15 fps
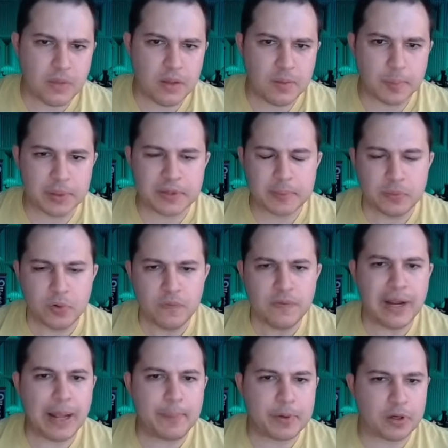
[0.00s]
But the move
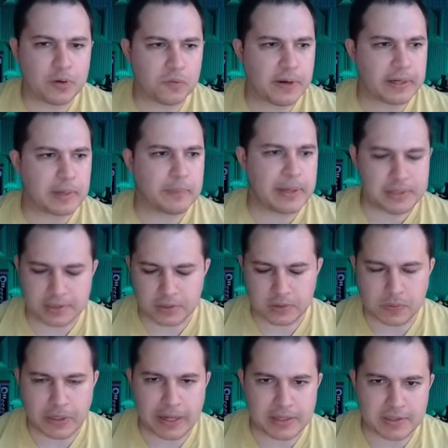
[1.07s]
that I'm going to recommend to you
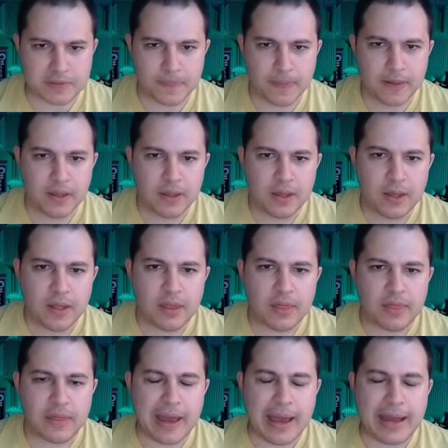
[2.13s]
guys
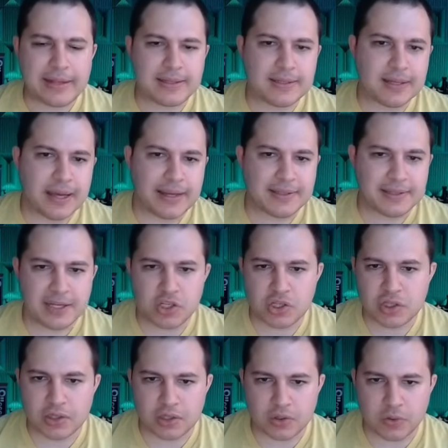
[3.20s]
that I teach
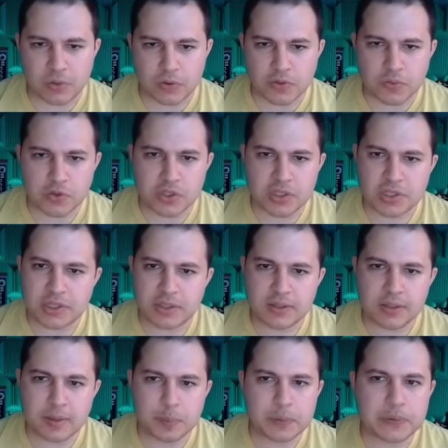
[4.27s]
in the course, which is
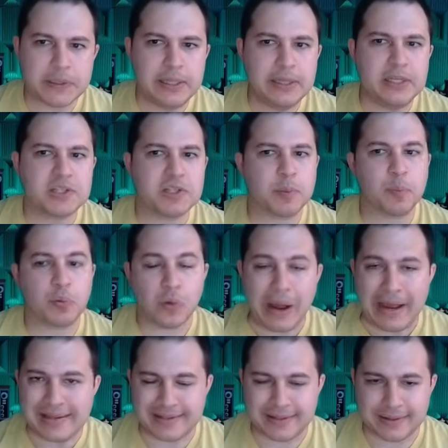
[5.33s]
completely
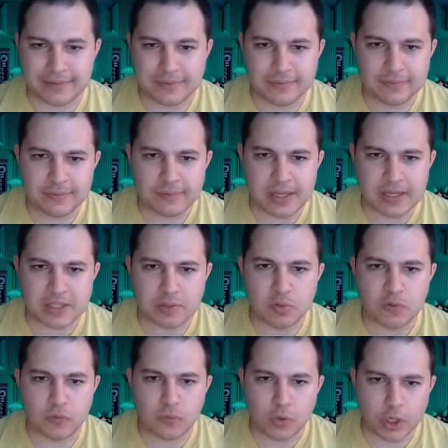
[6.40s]
surprising, is the
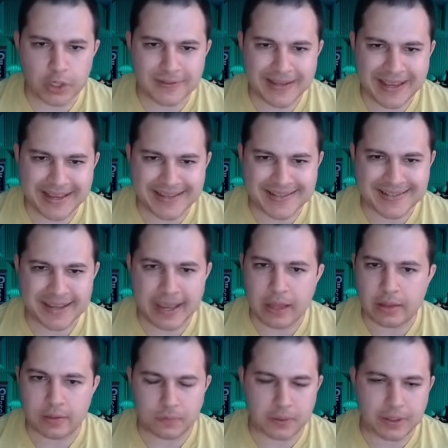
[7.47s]
move rook takes
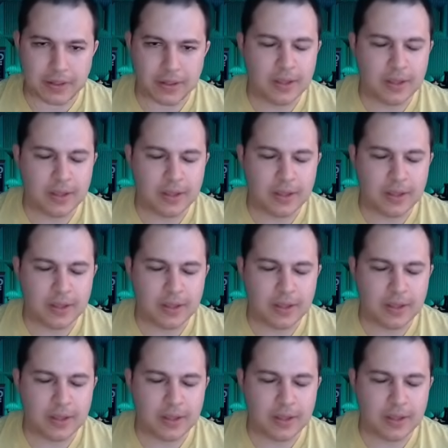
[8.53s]
a3.